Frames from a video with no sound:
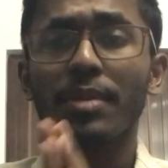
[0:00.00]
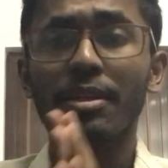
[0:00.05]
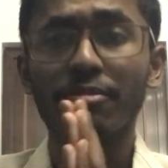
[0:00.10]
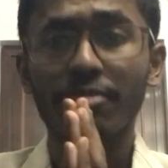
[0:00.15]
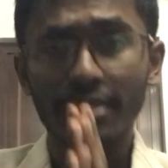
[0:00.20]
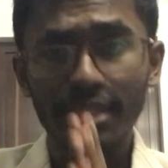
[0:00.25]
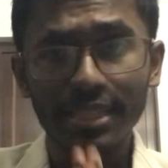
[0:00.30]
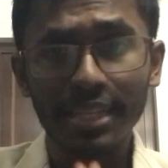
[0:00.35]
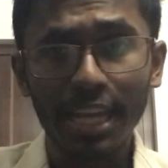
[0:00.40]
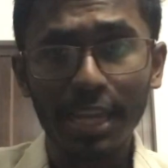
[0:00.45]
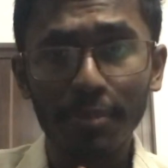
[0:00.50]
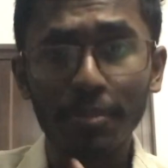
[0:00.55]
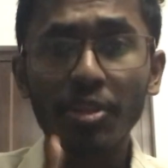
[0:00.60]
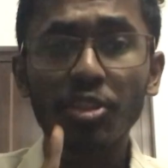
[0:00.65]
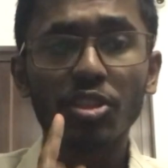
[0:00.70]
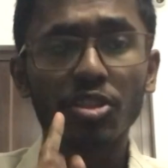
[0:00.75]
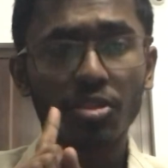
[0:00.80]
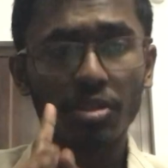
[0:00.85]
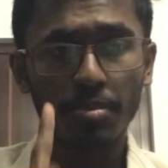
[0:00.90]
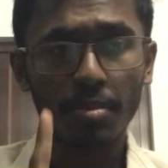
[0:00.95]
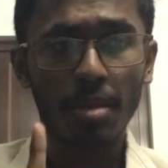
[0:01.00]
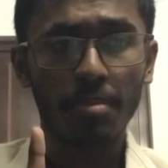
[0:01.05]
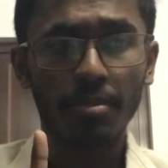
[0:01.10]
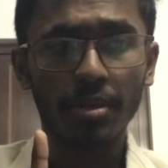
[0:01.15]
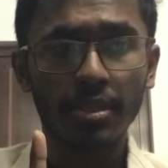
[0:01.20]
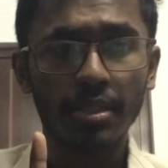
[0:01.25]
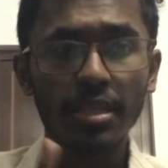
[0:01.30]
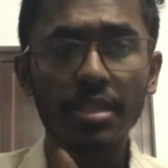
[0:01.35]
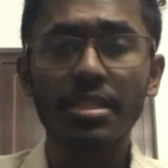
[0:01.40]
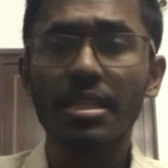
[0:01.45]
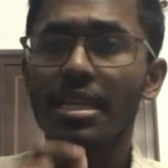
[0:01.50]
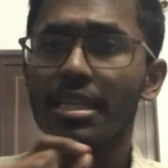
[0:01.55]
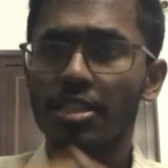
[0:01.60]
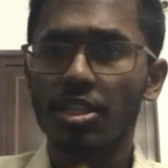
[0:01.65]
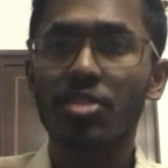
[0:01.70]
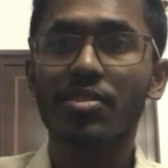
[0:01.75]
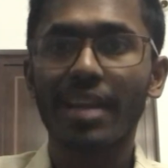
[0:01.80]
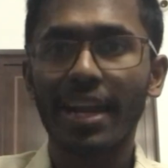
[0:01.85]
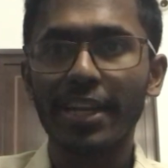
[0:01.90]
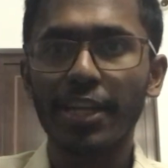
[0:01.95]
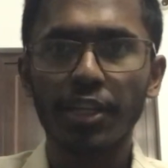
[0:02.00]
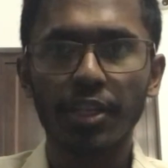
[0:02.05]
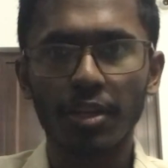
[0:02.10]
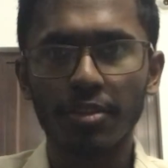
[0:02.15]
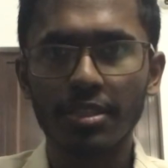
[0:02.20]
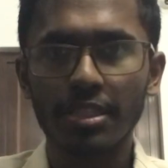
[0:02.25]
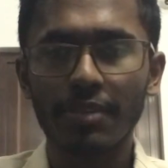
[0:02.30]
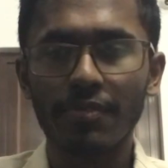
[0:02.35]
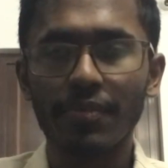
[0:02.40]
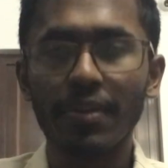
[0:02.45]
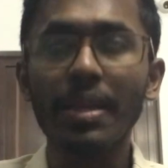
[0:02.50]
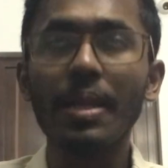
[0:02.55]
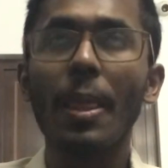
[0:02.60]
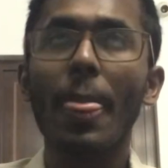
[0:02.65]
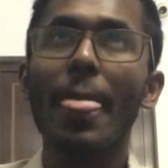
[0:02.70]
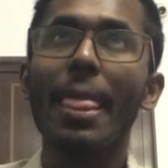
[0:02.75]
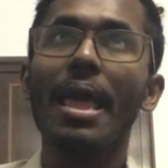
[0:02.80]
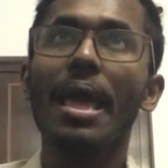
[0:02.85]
but for the timing, just remember this, just write it down somewhere.